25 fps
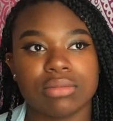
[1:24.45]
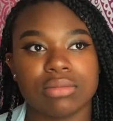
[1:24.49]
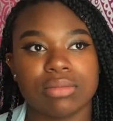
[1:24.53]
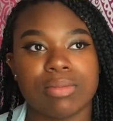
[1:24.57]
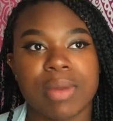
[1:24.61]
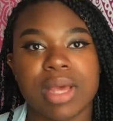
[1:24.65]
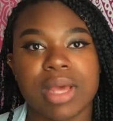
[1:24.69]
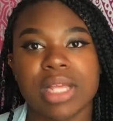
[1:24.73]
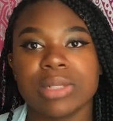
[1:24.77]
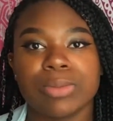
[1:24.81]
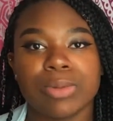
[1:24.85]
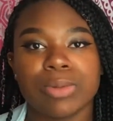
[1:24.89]

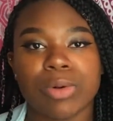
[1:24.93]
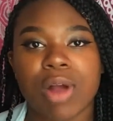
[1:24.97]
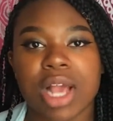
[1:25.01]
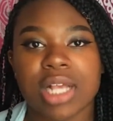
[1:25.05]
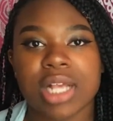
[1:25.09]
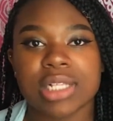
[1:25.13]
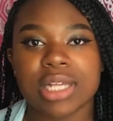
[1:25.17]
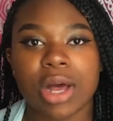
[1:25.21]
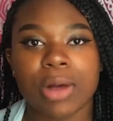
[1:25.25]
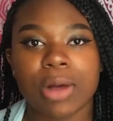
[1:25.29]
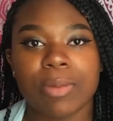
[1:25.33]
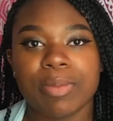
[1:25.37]

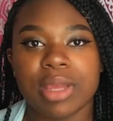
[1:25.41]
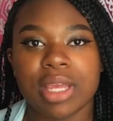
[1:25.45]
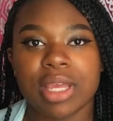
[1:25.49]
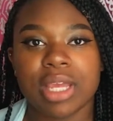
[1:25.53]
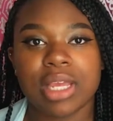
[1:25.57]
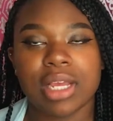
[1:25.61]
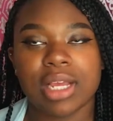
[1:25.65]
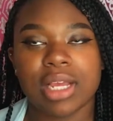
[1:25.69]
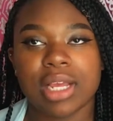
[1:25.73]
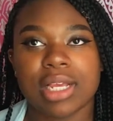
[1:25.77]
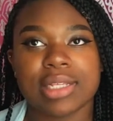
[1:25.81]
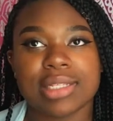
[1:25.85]
mesmerized, I'll
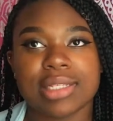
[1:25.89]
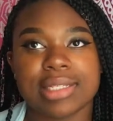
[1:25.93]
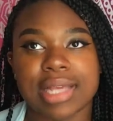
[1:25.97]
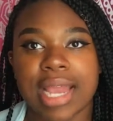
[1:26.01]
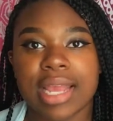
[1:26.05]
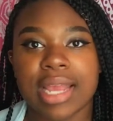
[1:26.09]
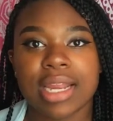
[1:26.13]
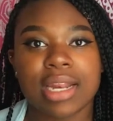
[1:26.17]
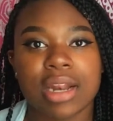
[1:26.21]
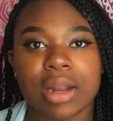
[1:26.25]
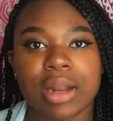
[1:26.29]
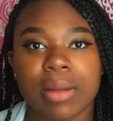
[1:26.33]
be
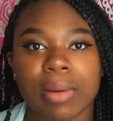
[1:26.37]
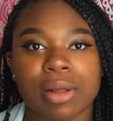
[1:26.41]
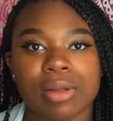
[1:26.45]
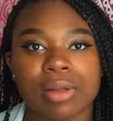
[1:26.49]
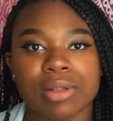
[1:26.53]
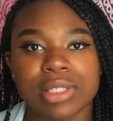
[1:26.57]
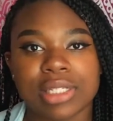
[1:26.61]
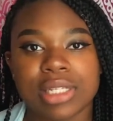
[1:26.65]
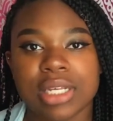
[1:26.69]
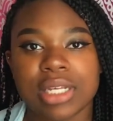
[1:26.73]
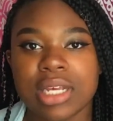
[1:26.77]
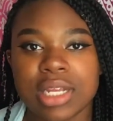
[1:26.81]
excited
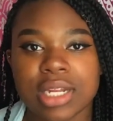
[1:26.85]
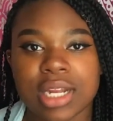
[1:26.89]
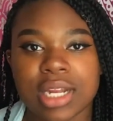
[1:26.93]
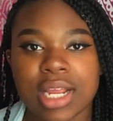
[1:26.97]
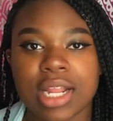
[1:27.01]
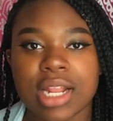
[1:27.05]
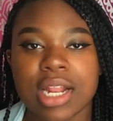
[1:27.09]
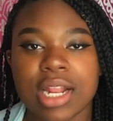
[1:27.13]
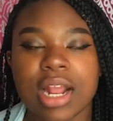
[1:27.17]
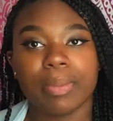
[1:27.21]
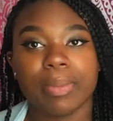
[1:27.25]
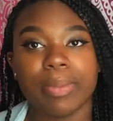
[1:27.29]
about seeing
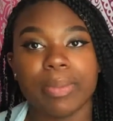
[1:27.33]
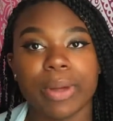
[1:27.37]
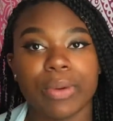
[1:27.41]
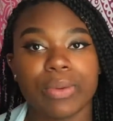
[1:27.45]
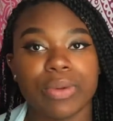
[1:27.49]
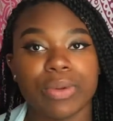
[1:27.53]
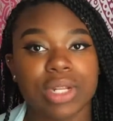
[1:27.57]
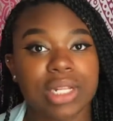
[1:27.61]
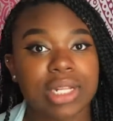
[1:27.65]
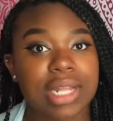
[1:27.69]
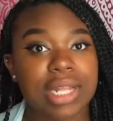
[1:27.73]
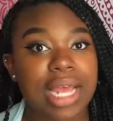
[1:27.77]
it, but
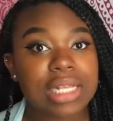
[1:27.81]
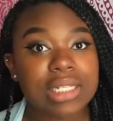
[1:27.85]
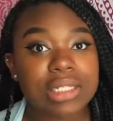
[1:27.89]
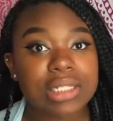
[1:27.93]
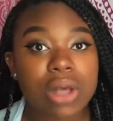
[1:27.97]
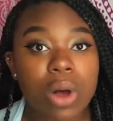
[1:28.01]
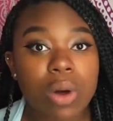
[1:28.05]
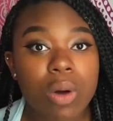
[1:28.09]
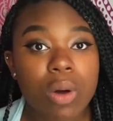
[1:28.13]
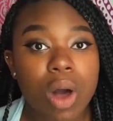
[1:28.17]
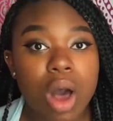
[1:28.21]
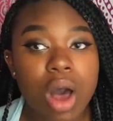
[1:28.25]
when the lights
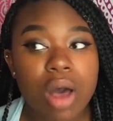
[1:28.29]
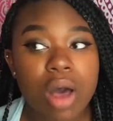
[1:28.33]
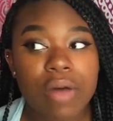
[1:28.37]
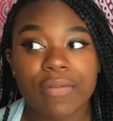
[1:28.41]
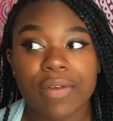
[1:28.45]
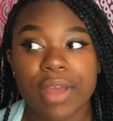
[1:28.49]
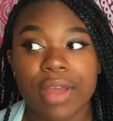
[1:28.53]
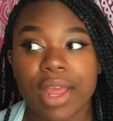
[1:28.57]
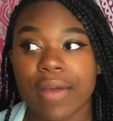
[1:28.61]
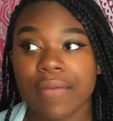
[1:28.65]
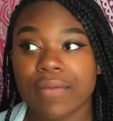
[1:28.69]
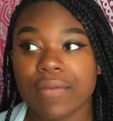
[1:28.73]
go
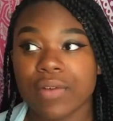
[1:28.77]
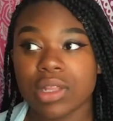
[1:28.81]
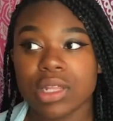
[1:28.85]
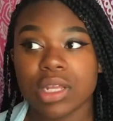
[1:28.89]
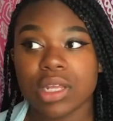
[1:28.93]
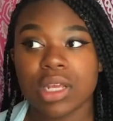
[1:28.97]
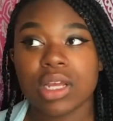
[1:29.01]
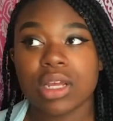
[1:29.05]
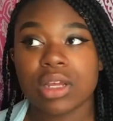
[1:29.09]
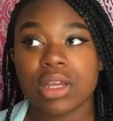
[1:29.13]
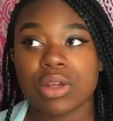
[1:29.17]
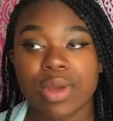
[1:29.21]
off and
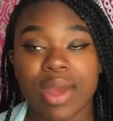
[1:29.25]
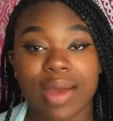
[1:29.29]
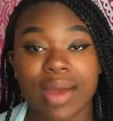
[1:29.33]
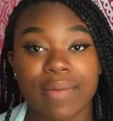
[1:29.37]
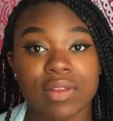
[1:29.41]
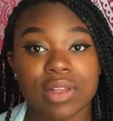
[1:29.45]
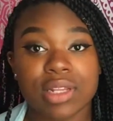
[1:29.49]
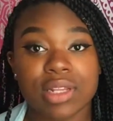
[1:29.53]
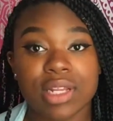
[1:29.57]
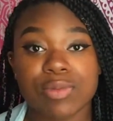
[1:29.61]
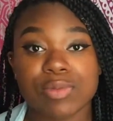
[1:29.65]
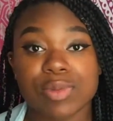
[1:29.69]
everything,
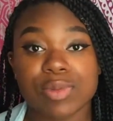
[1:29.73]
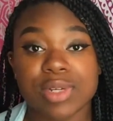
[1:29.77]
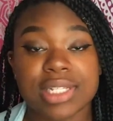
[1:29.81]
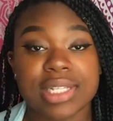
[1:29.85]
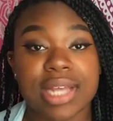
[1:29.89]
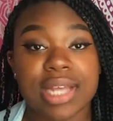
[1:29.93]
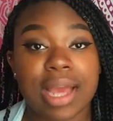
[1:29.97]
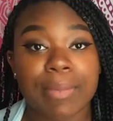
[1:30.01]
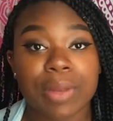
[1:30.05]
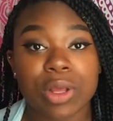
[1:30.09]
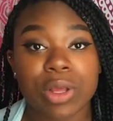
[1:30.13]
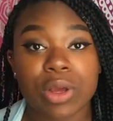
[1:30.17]
and when it's
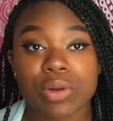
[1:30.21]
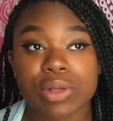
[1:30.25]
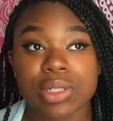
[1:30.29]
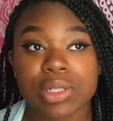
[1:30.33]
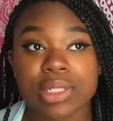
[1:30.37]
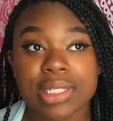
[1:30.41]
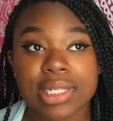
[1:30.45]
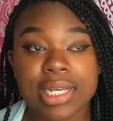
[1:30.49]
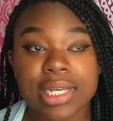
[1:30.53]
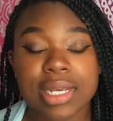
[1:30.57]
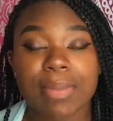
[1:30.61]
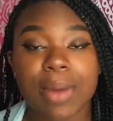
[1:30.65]
time to go to
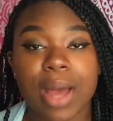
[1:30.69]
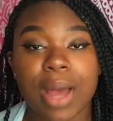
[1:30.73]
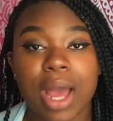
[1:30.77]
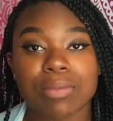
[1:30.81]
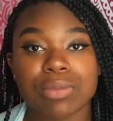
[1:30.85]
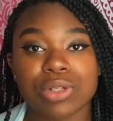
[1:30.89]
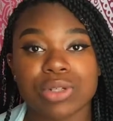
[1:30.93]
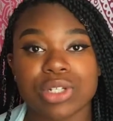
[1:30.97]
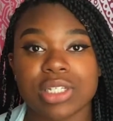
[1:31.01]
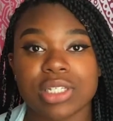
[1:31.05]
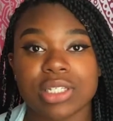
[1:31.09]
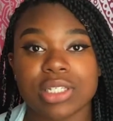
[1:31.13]
sleep,
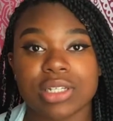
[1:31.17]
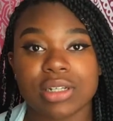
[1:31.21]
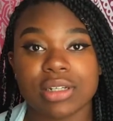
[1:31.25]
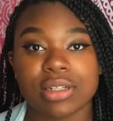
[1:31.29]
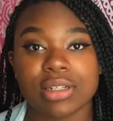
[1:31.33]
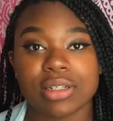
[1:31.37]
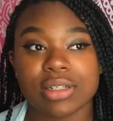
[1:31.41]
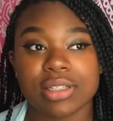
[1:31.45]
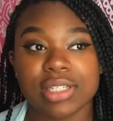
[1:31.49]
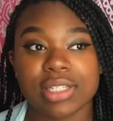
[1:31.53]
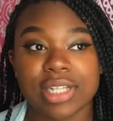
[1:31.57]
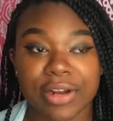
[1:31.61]
I'm just
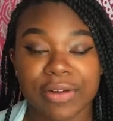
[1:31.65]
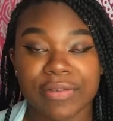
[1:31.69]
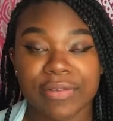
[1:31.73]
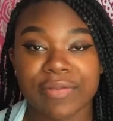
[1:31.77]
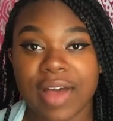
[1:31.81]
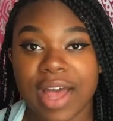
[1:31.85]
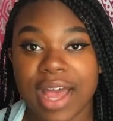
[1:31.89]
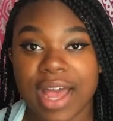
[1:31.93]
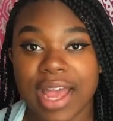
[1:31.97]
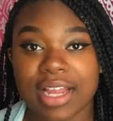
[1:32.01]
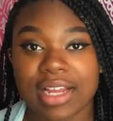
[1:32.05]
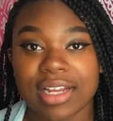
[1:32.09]

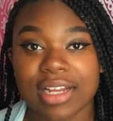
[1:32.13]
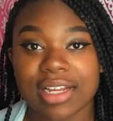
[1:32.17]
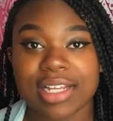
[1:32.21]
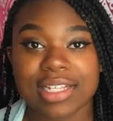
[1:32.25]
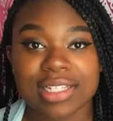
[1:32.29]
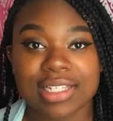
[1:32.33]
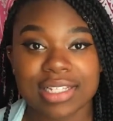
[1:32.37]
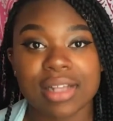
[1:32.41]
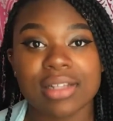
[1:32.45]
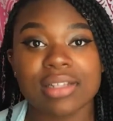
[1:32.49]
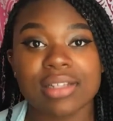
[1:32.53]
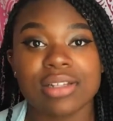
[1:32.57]
terrified
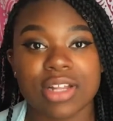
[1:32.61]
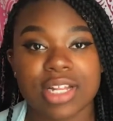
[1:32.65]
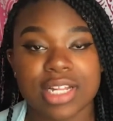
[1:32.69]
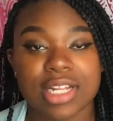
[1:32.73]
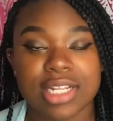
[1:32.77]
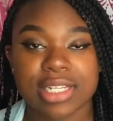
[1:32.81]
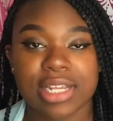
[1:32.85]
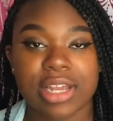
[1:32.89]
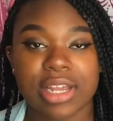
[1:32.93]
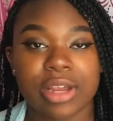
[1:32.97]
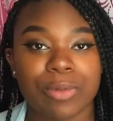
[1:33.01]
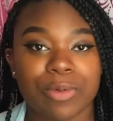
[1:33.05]
because I saw
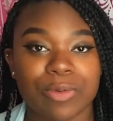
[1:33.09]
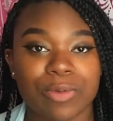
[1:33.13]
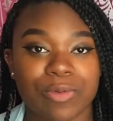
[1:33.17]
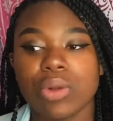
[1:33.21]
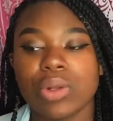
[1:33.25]
that scary movie.